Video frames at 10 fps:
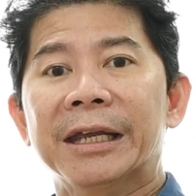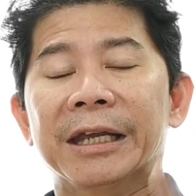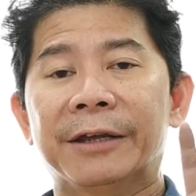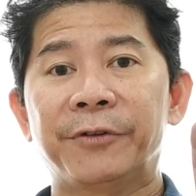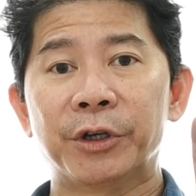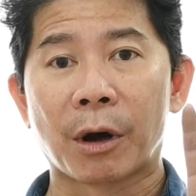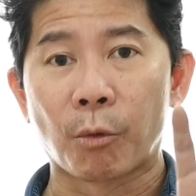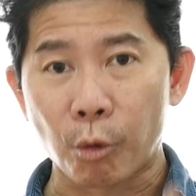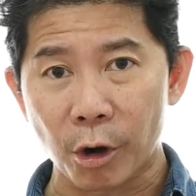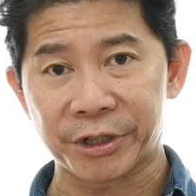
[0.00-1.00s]
If you are
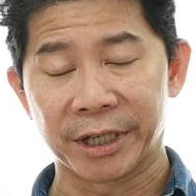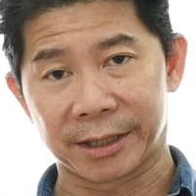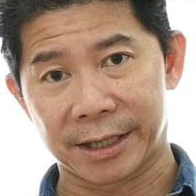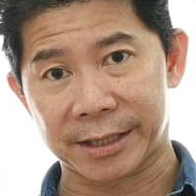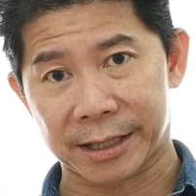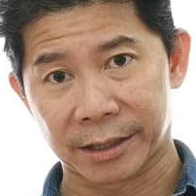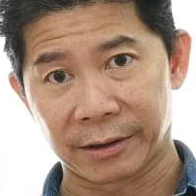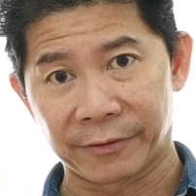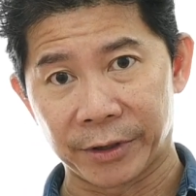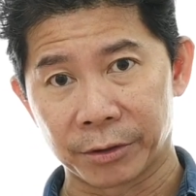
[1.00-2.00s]
watching this as a
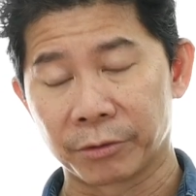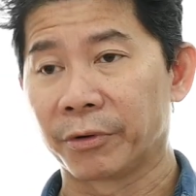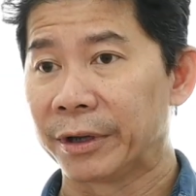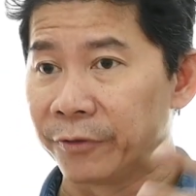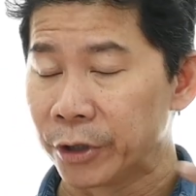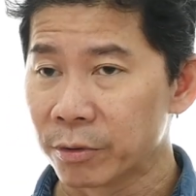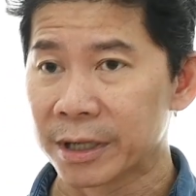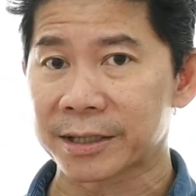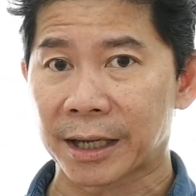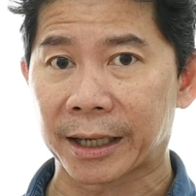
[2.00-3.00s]
review,
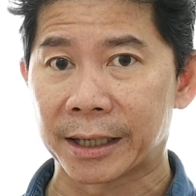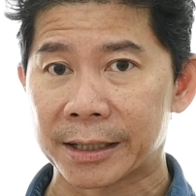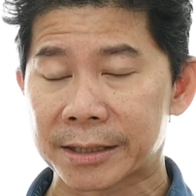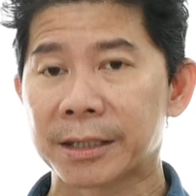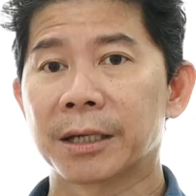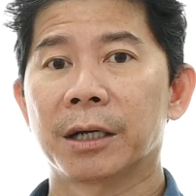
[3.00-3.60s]
reviewers like us